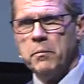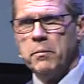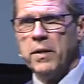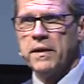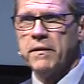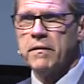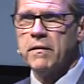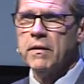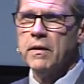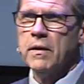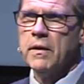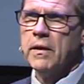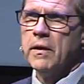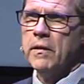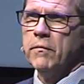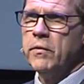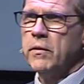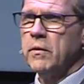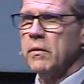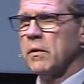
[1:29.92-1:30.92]
But
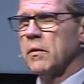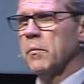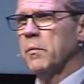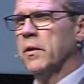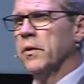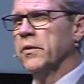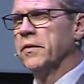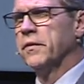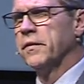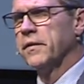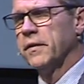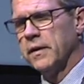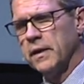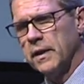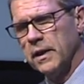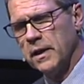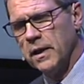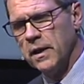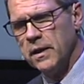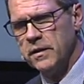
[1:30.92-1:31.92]
if we talk about
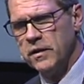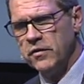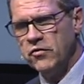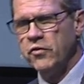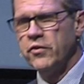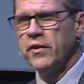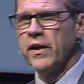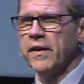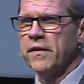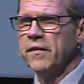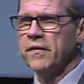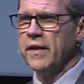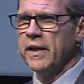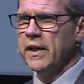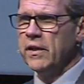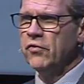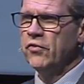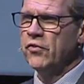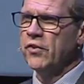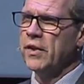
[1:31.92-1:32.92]

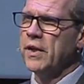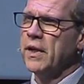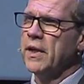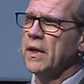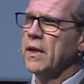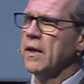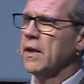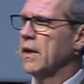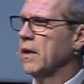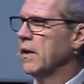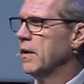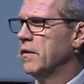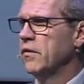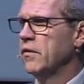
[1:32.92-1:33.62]
digitization, uh,